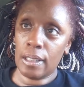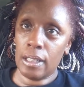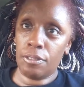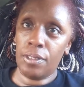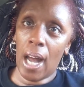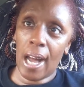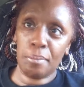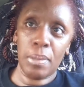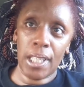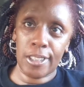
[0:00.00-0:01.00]
If
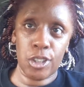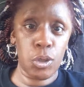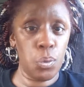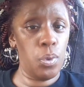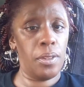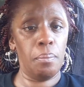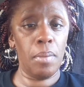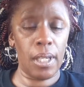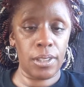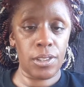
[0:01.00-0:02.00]
God blessed you with
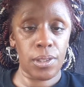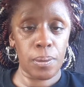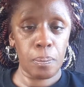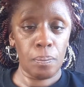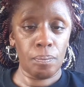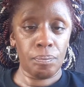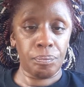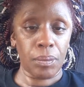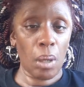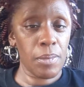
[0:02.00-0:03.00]
much,
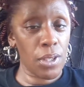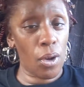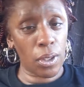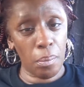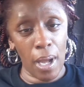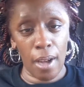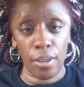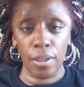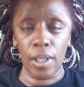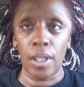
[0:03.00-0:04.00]
I'm talking
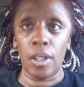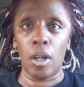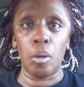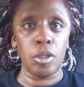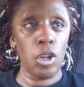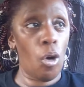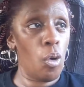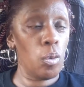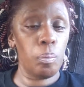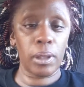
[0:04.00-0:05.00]
about your
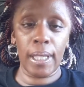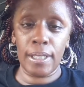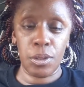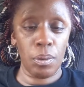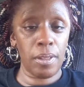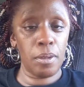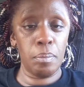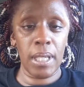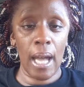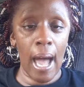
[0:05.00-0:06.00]
own place, whether
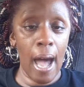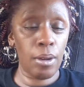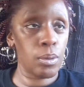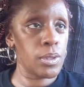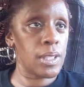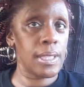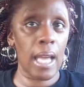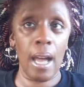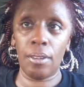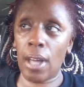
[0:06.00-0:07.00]
it be a house, a
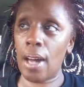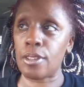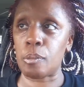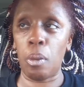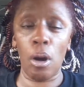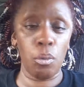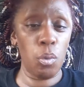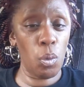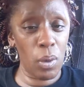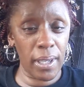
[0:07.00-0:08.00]
townhouse,
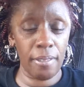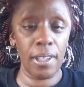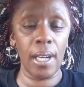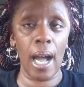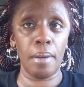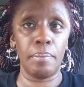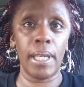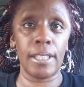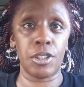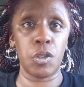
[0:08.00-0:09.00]
whatever God
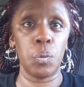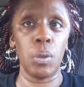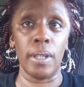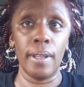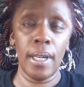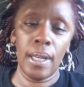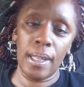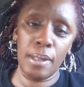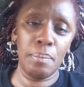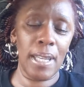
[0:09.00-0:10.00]
blessed you with.
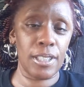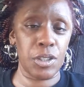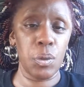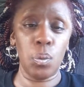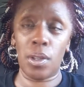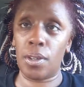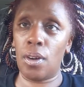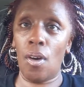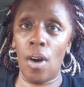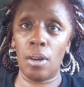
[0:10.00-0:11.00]
He blessed you with a
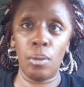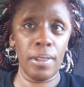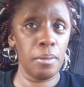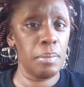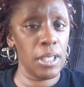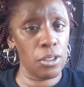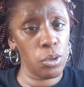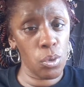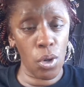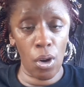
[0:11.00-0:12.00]
car, whether it be a
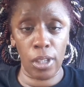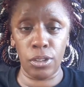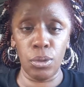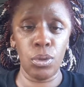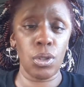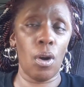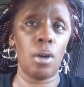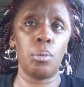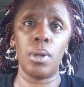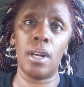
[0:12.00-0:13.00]
new car, used
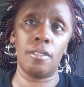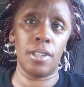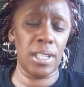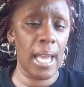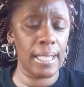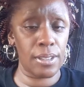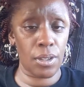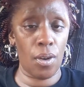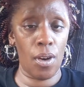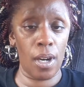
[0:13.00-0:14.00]
car, whatever, a nice
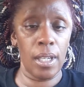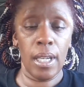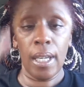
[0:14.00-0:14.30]
car.